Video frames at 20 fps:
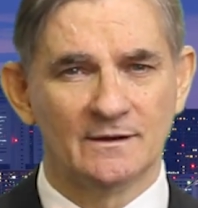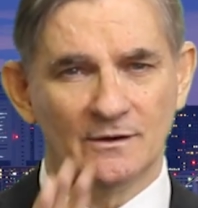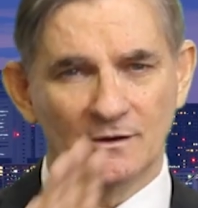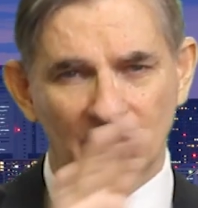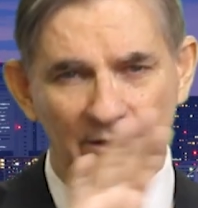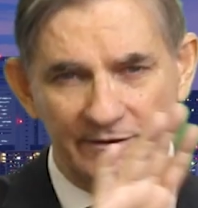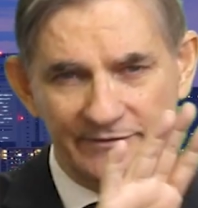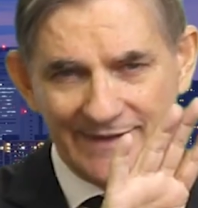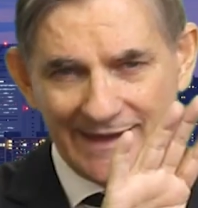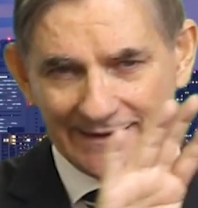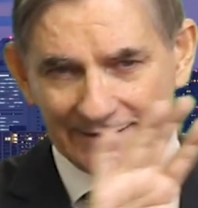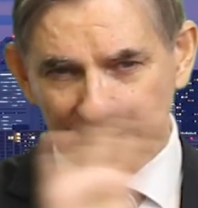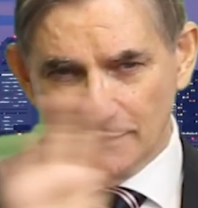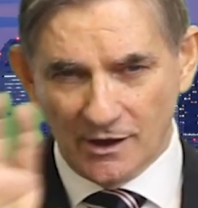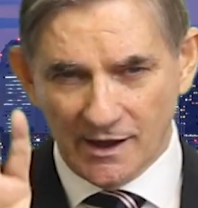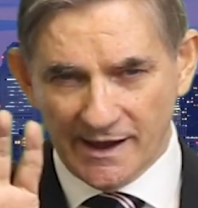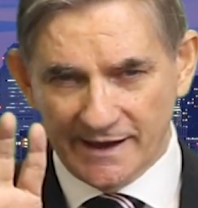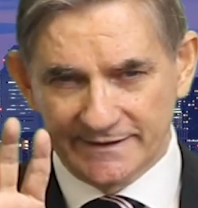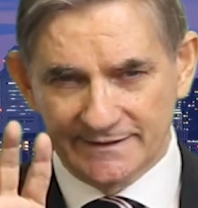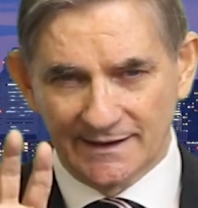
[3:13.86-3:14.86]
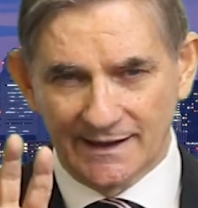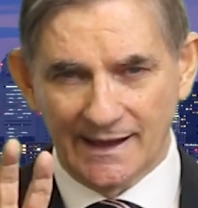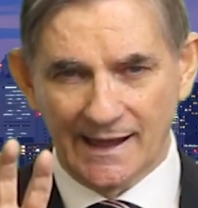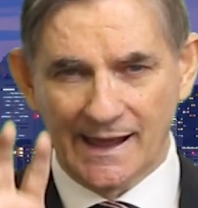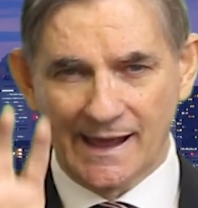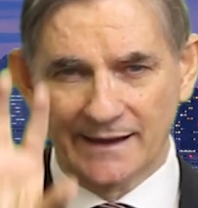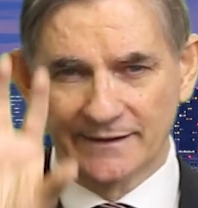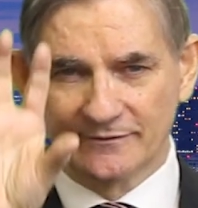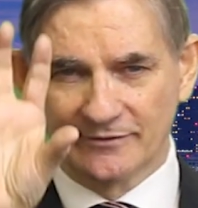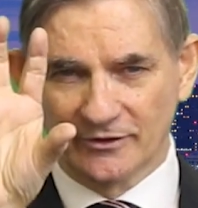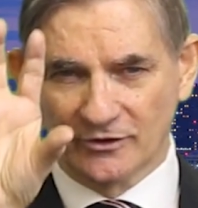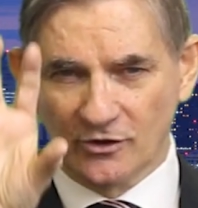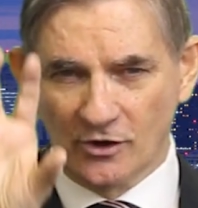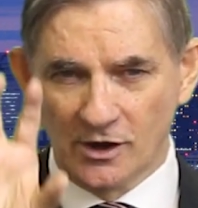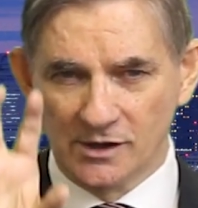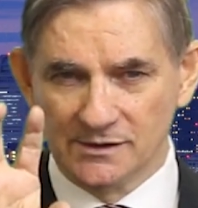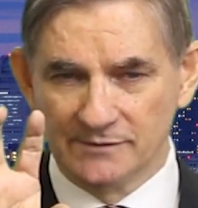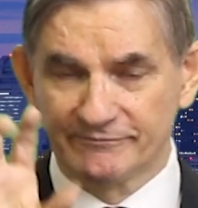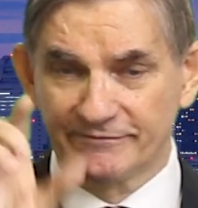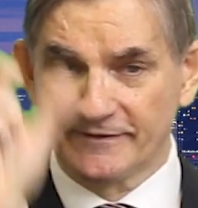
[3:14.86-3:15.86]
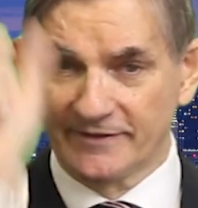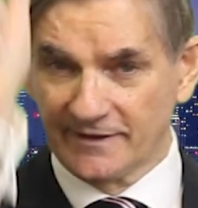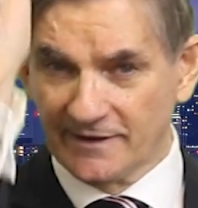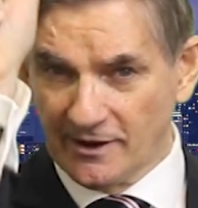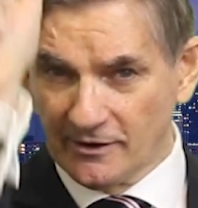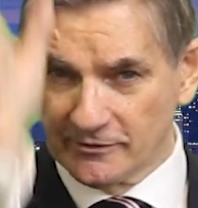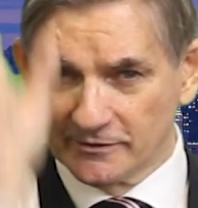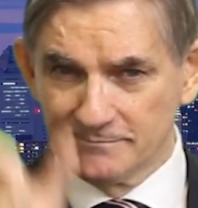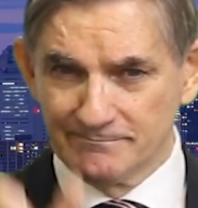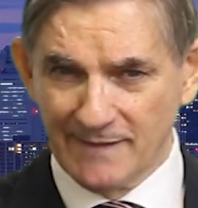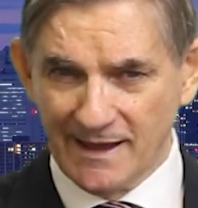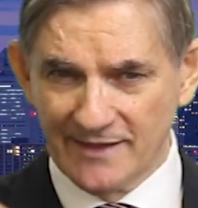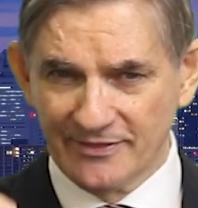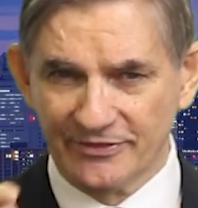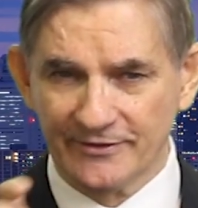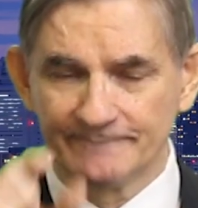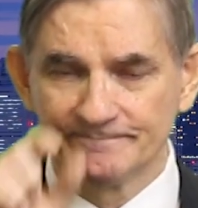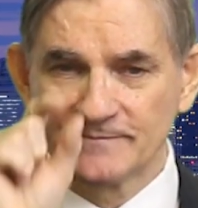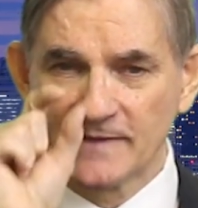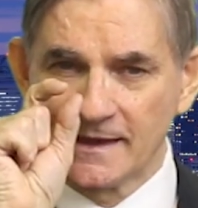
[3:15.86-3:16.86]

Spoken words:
on that line, under the column for the current month,